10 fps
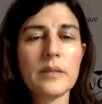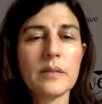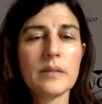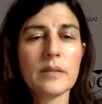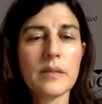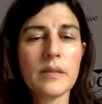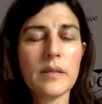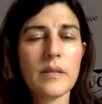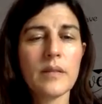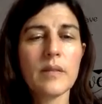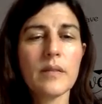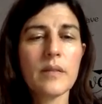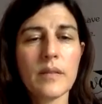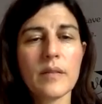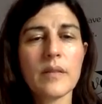
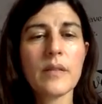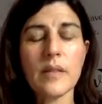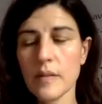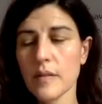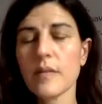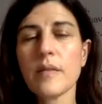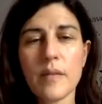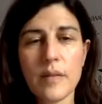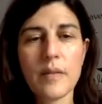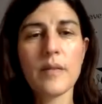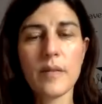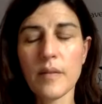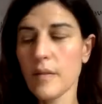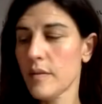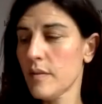
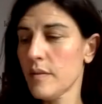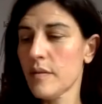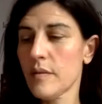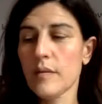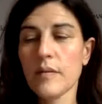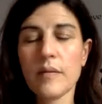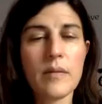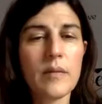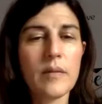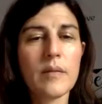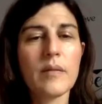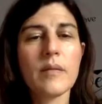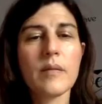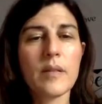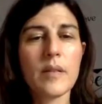
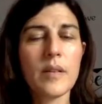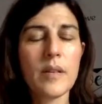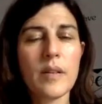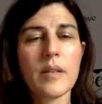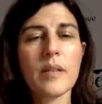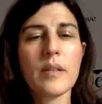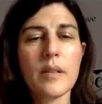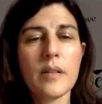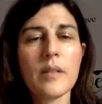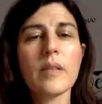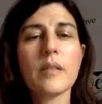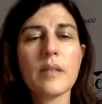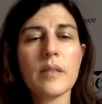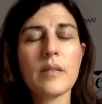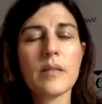
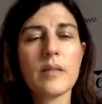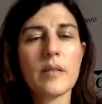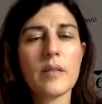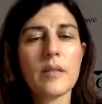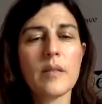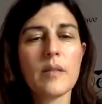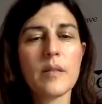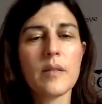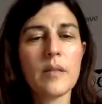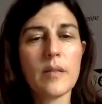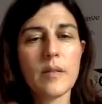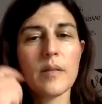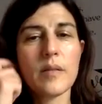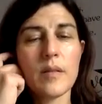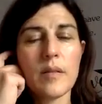
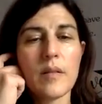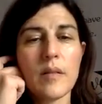No words are spoken by the person on screen.